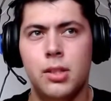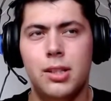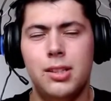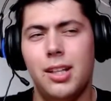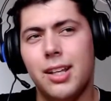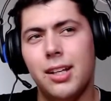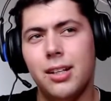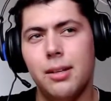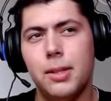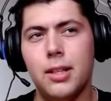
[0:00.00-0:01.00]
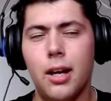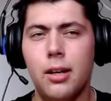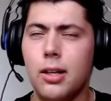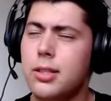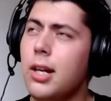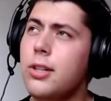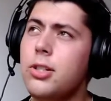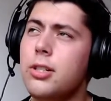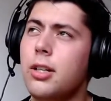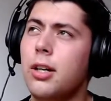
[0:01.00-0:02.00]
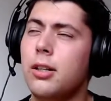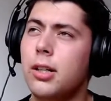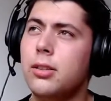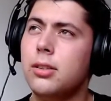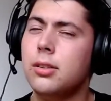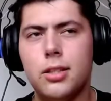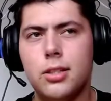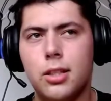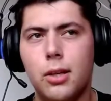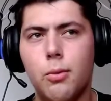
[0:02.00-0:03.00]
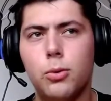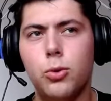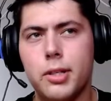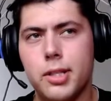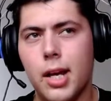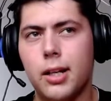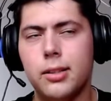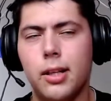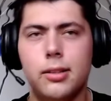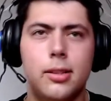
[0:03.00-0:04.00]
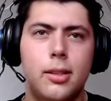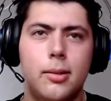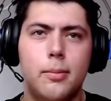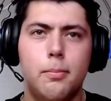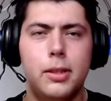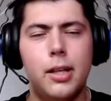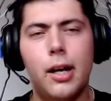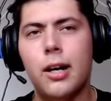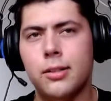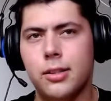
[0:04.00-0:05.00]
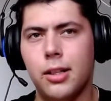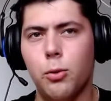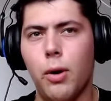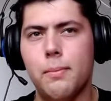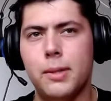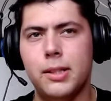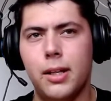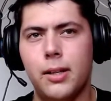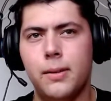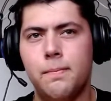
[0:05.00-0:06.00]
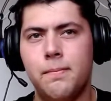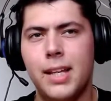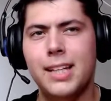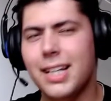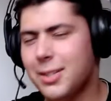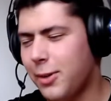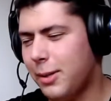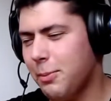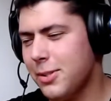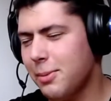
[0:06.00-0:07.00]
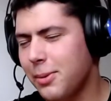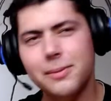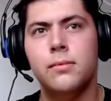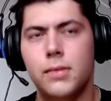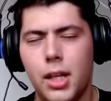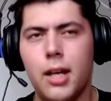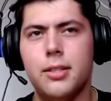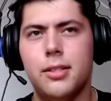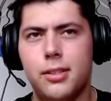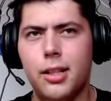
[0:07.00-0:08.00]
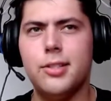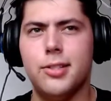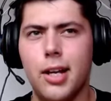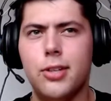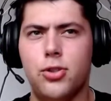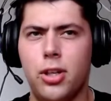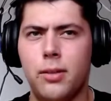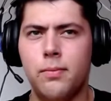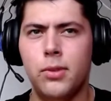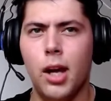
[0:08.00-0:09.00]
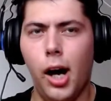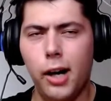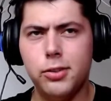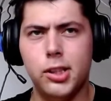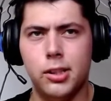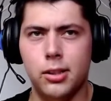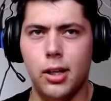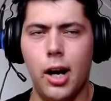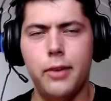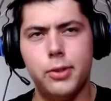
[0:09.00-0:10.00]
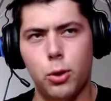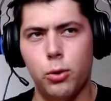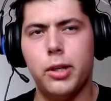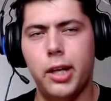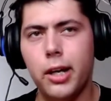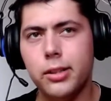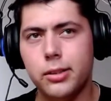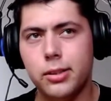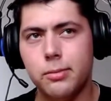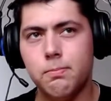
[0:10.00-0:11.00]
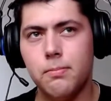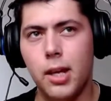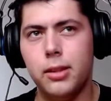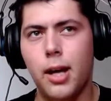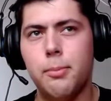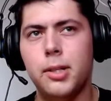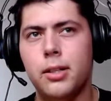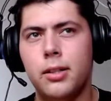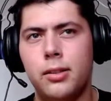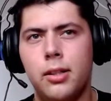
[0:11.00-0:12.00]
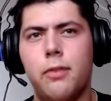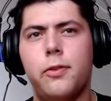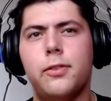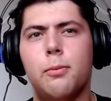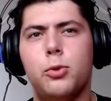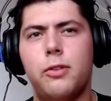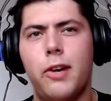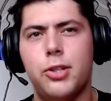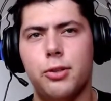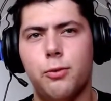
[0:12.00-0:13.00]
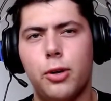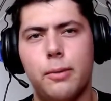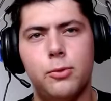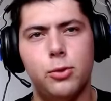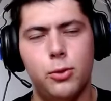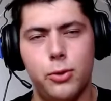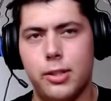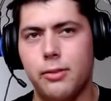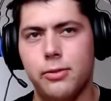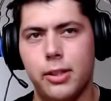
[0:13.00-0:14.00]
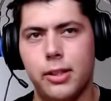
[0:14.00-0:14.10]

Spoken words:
They're good. I mean, Sanji is there, right? He will do exactly that. But there aren't any women there. That's quite possible. Yes, trust Sanji. After all, Carrot and Nami are enough of a motivation for him to do something.